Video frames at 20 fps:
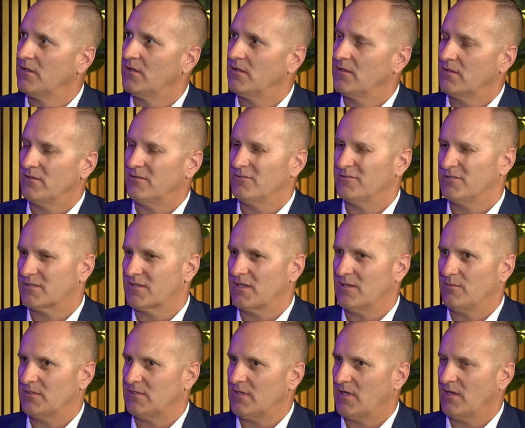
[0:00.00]
And there just came
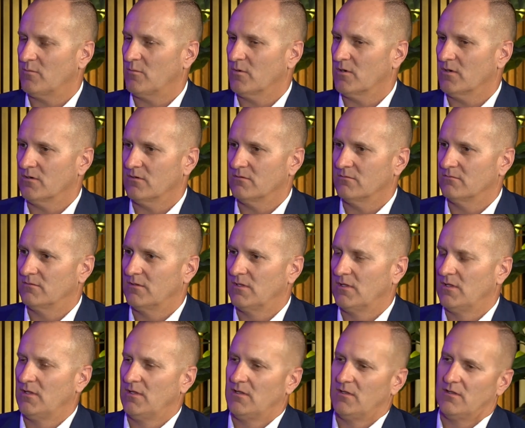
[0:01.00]
a time where
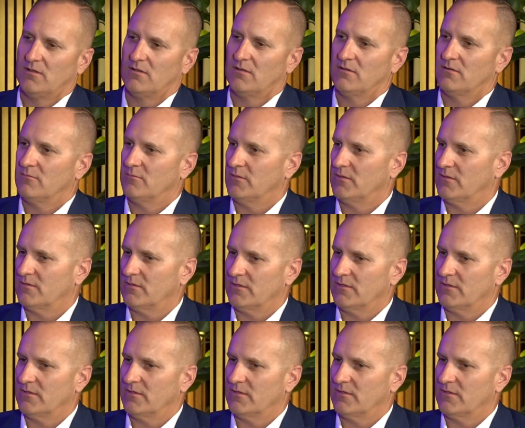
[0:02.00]
with